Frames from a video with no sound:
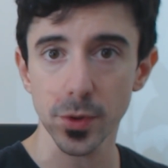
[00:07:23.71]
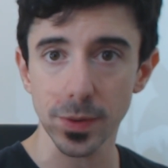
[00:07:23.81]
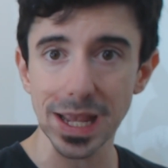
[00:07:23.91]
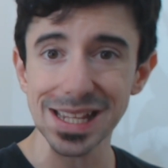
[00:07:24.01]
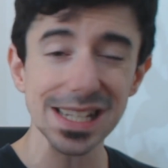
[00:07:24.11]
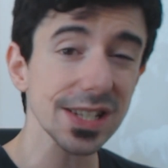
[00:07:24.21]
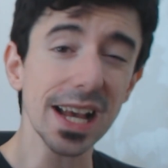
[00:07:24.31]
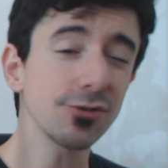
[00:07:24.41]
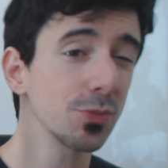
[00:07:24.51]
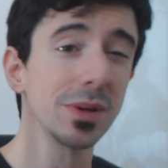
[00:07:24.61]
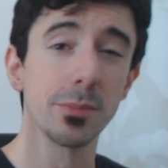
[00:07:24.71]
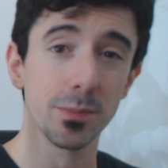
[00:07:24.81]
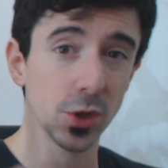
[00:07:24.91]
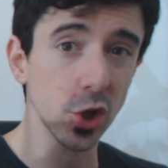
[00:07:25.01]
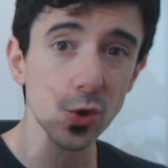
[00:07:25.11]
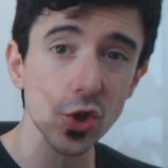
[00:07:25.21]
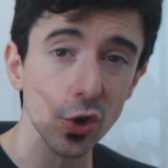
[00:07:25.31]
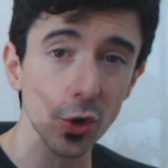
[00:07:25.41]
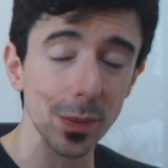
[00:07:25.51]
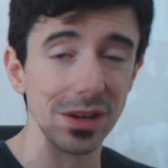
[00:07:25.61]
Okay, it doesn't have to be a huge group.